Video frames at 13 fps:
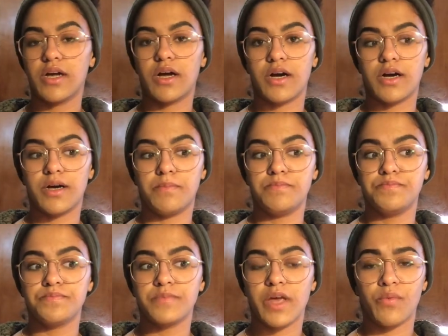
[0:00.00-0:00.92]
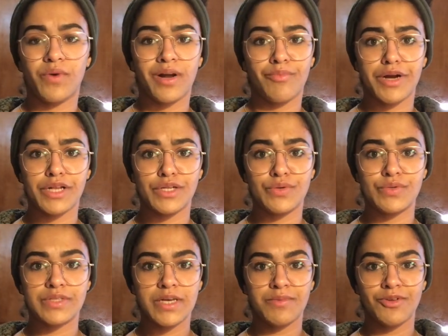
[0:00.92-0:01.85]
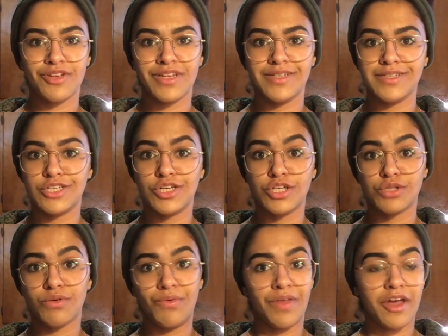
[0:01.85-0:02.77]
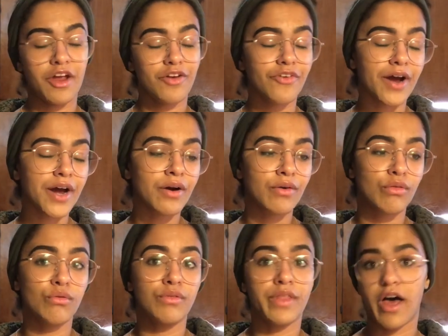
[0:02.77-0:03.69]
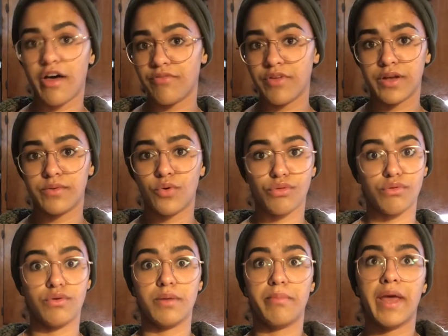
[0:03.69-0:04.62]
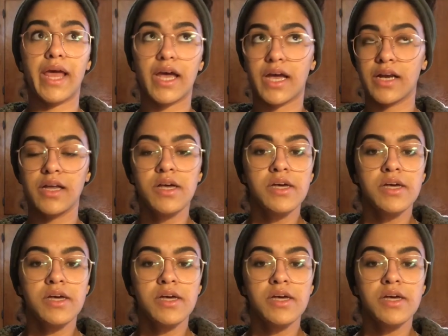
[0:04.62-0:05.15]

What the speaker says: and when I'm ready to use them, they're easy to just throw in the air fryer or throw in the oven or throw in a pan.